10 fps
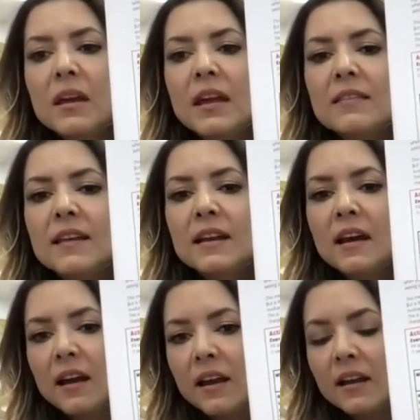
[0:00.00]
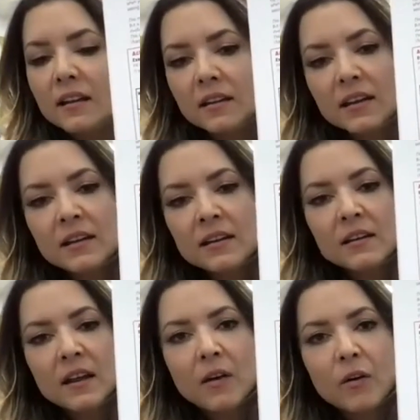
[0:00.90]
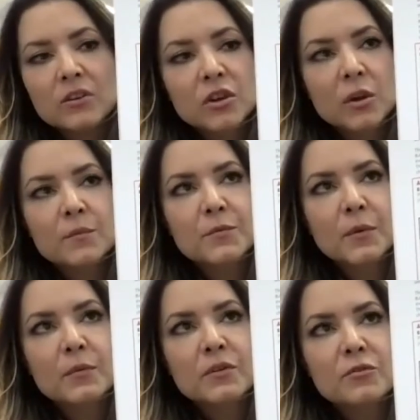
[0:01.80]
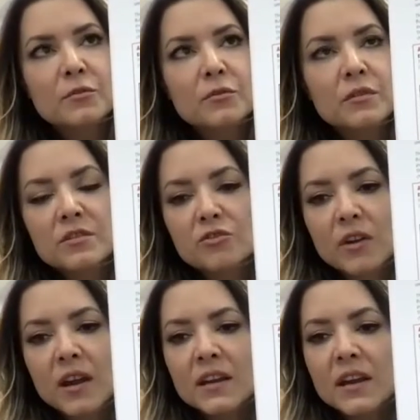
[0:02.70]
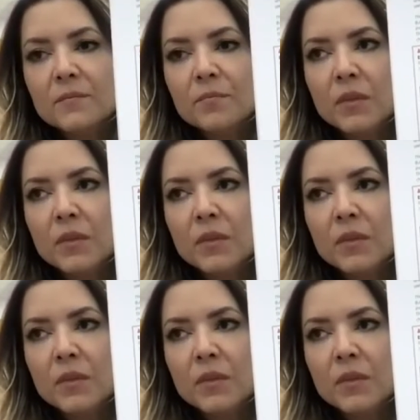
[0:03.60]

And then in our terms, when we do this training,